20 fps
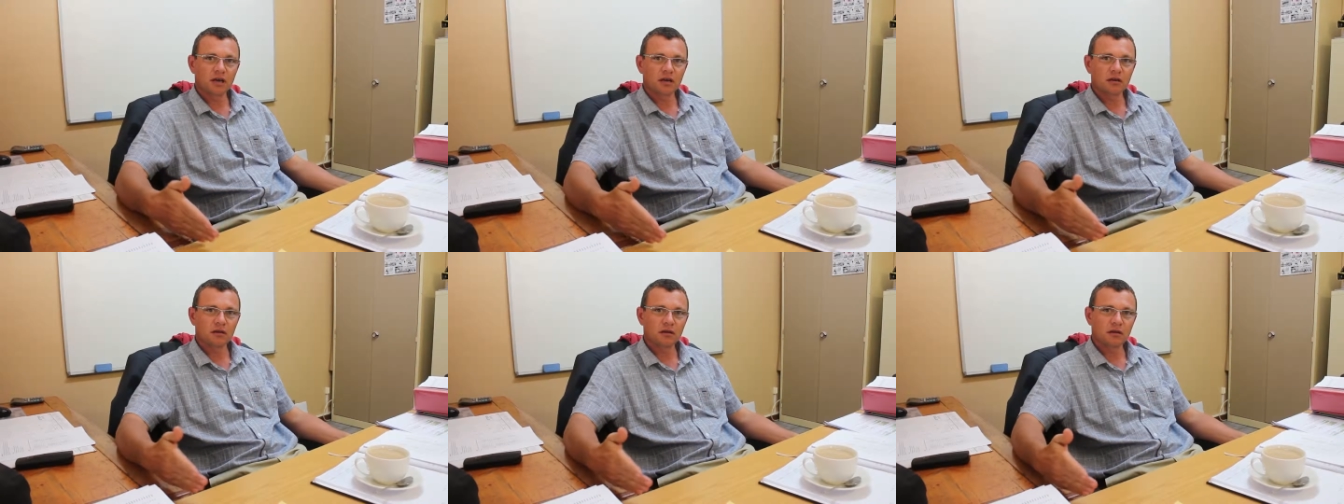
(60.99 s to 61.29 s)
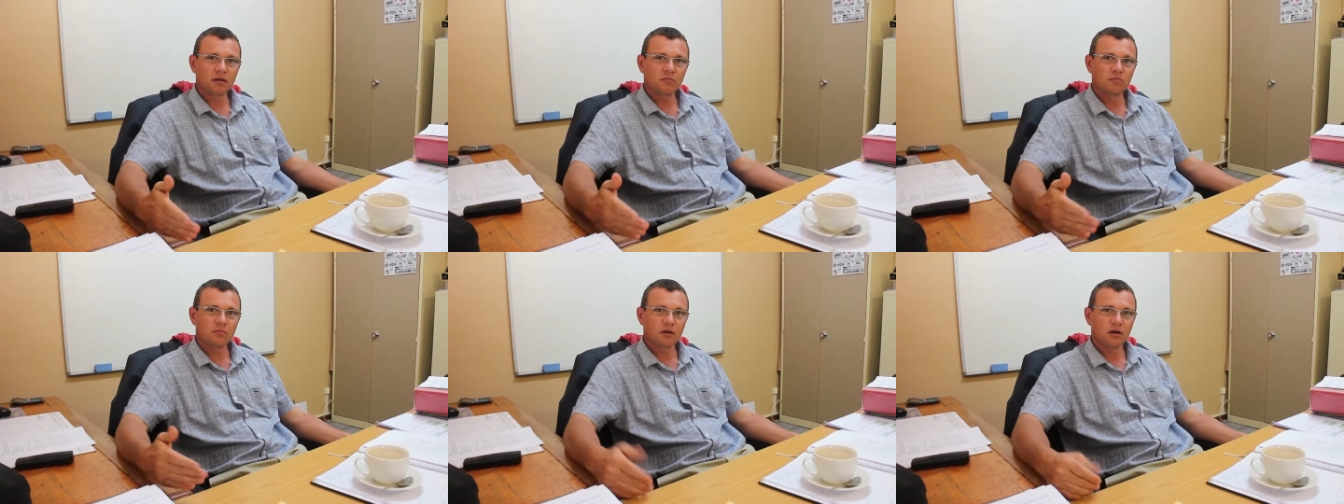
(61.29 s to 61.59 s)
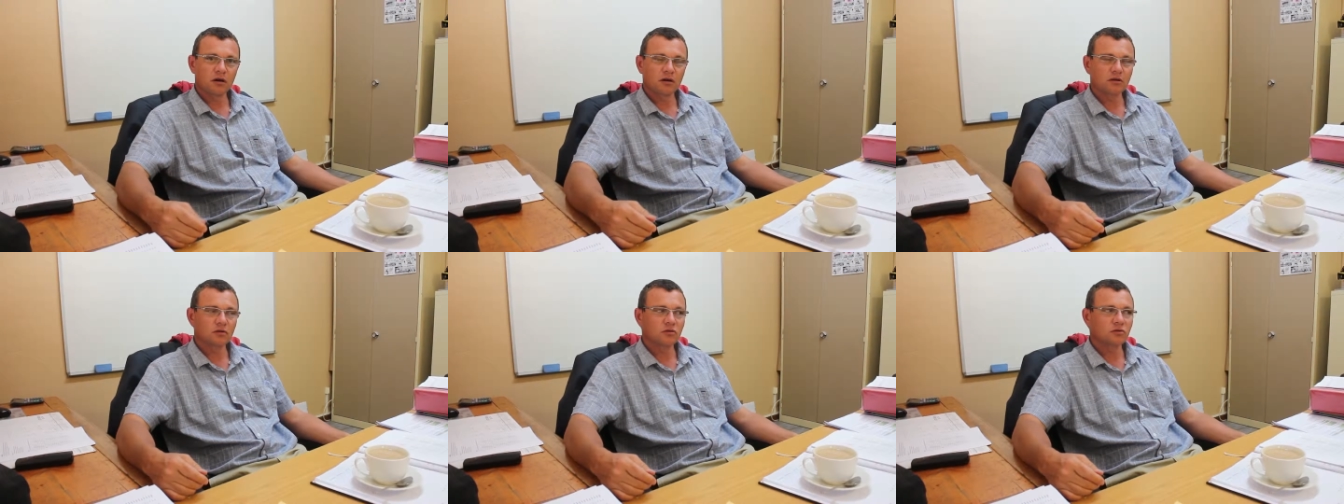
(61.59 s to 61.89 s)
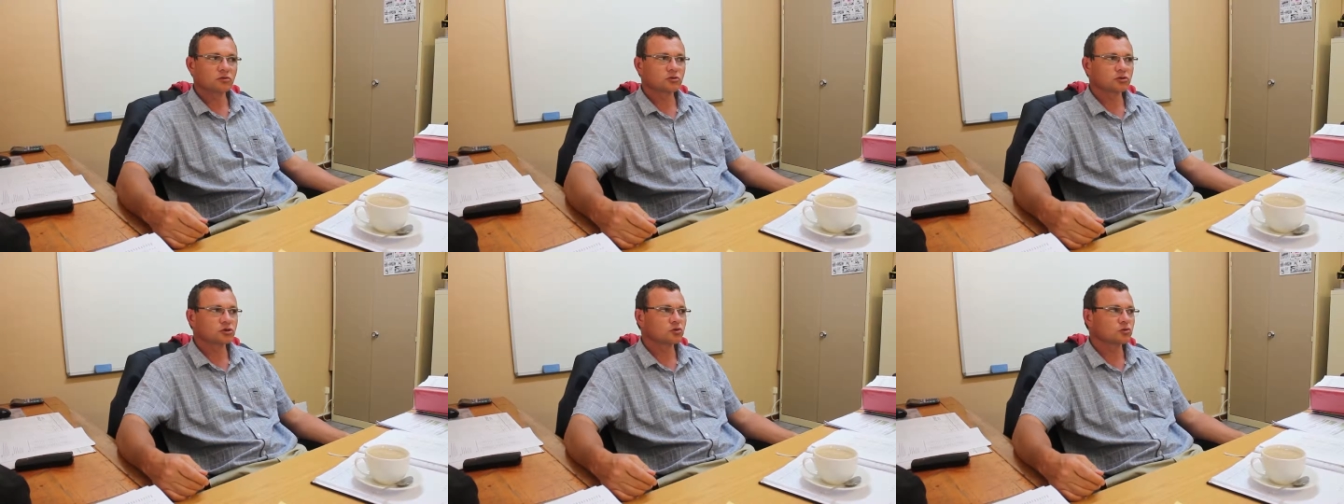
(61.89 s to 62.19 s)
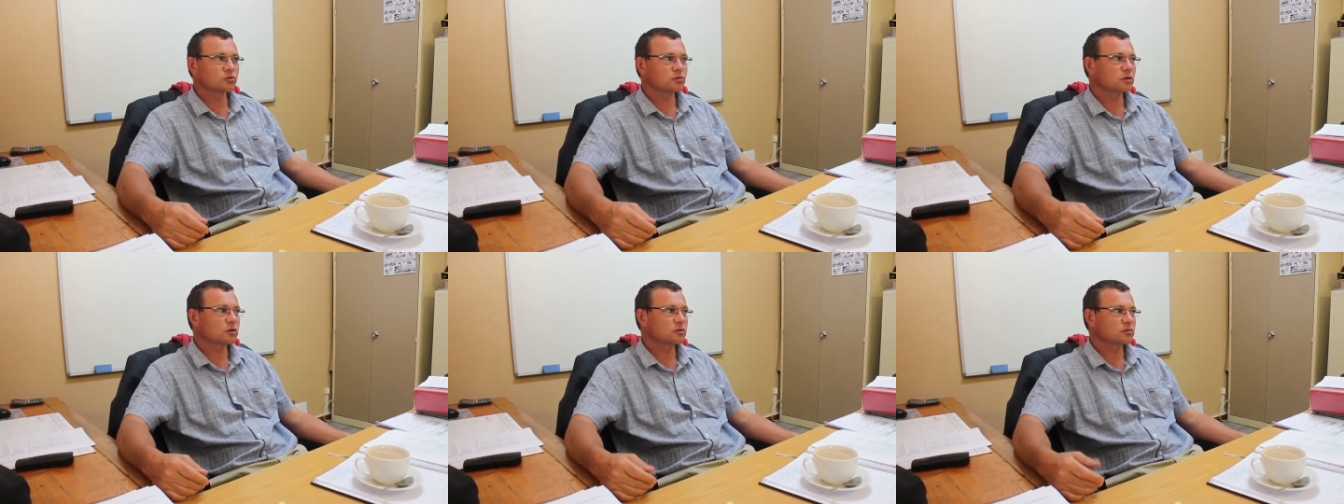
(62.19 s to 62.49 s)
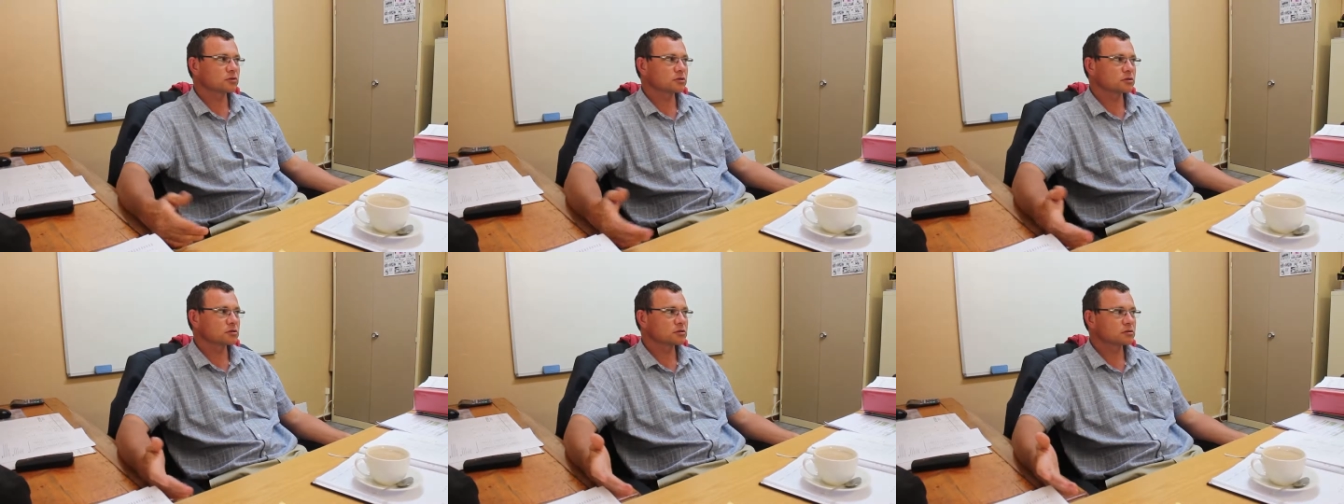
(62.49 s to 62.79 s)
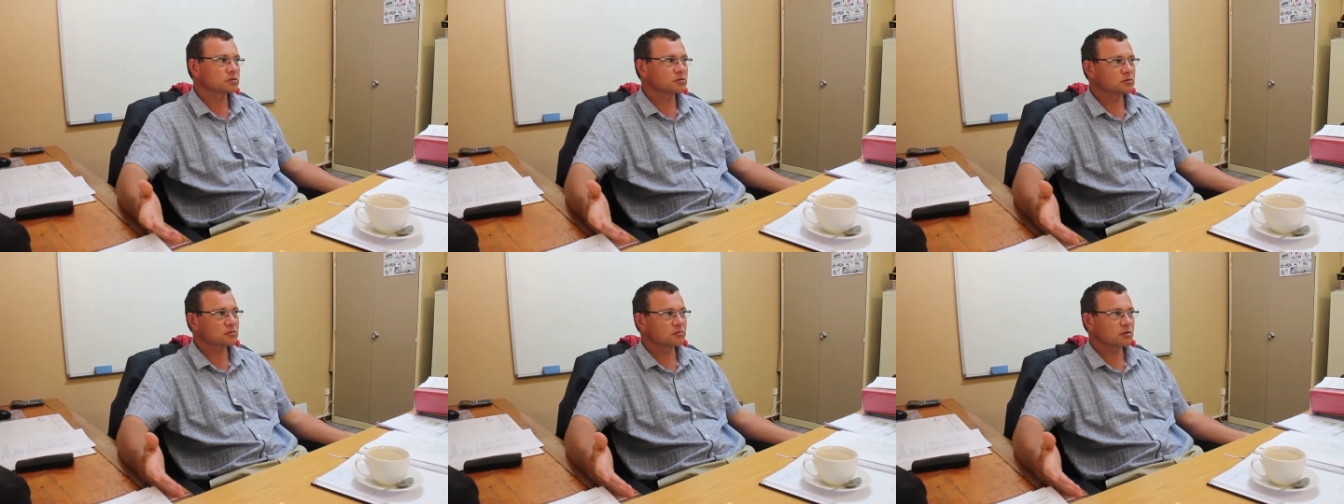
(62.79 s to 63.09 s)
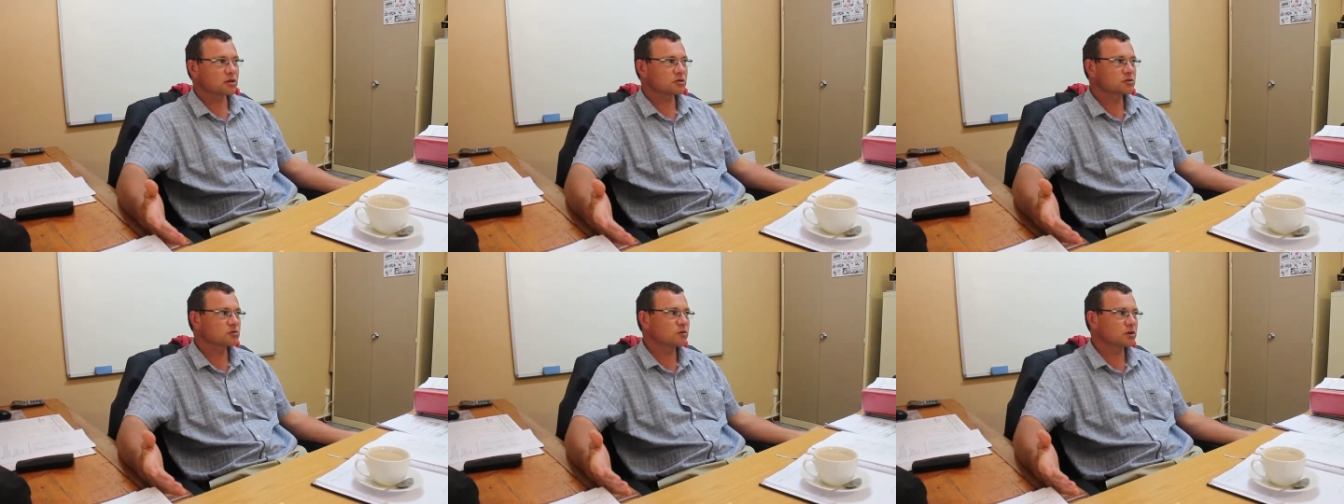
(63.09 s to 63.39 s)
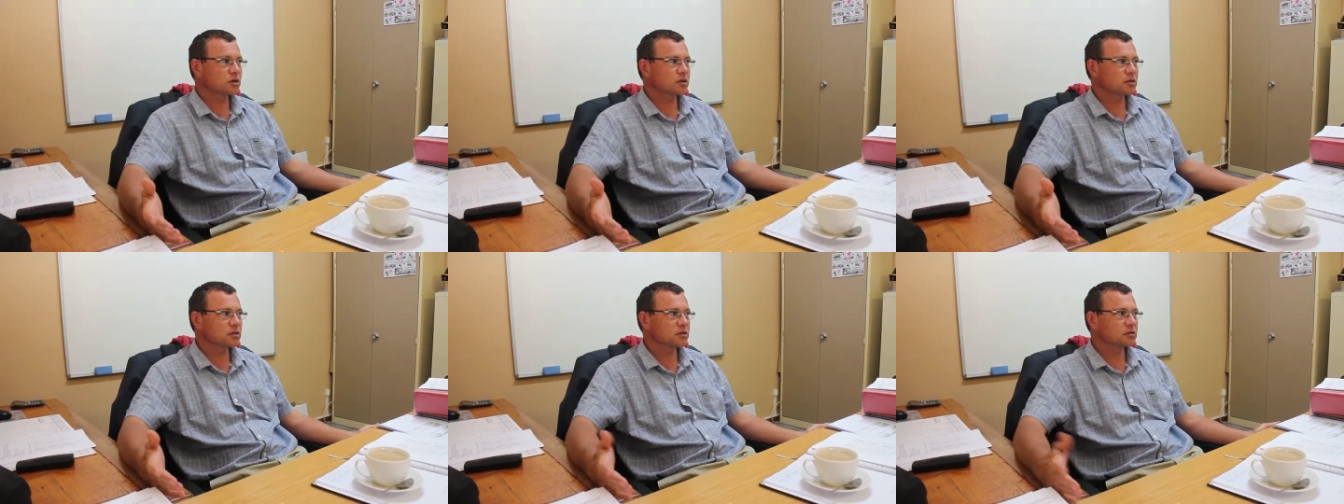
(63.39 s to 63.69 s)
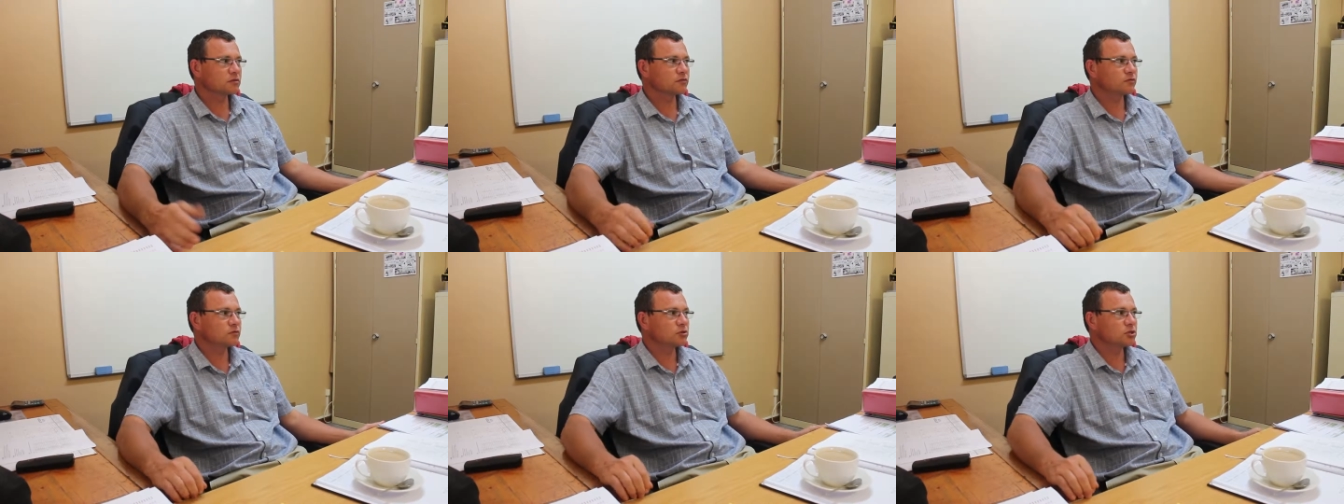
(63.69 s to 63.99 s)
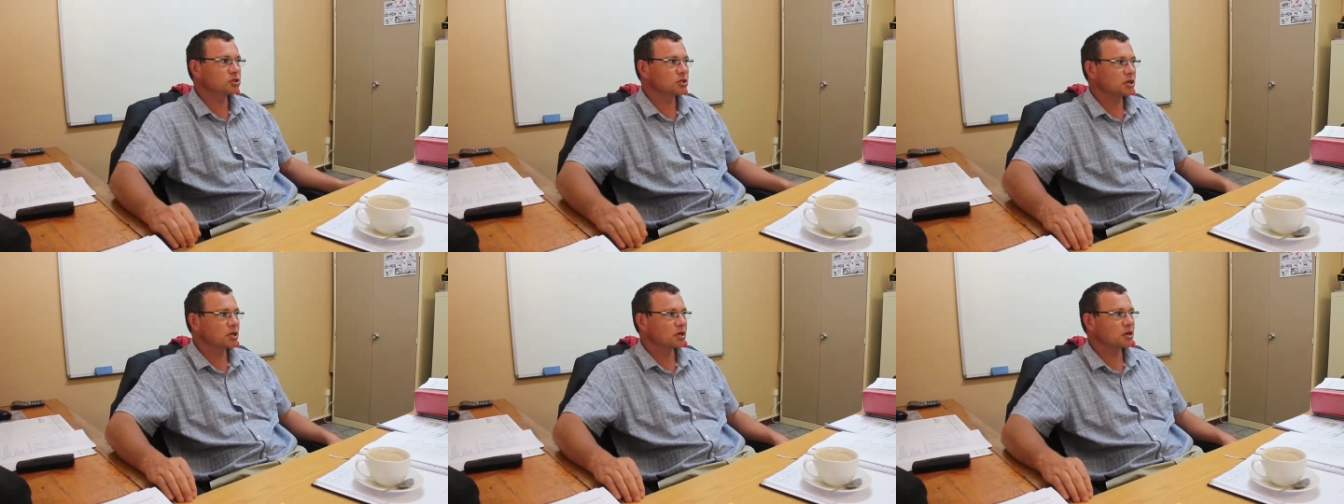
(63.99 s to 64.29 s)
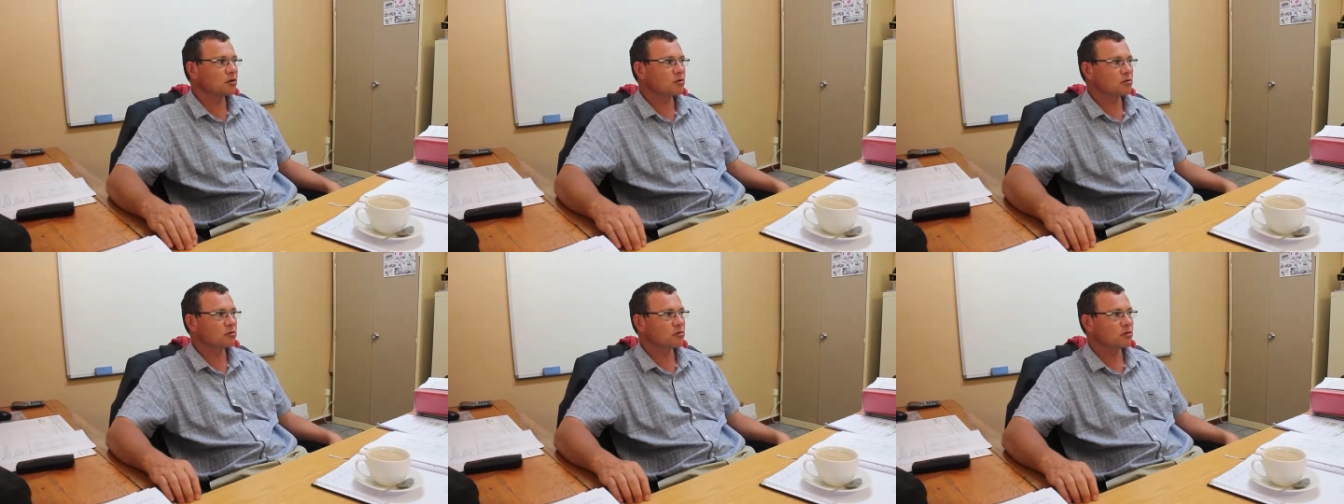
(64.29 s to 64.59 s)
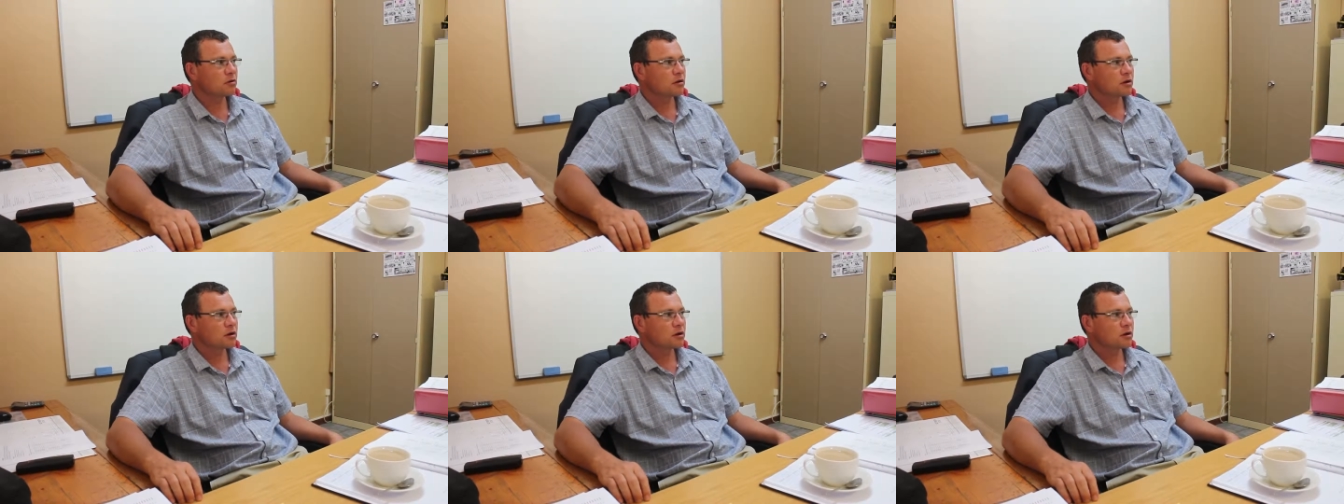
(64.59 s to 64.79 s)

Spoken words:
and M9 on short notice. So that's why it is Fuji Kiku,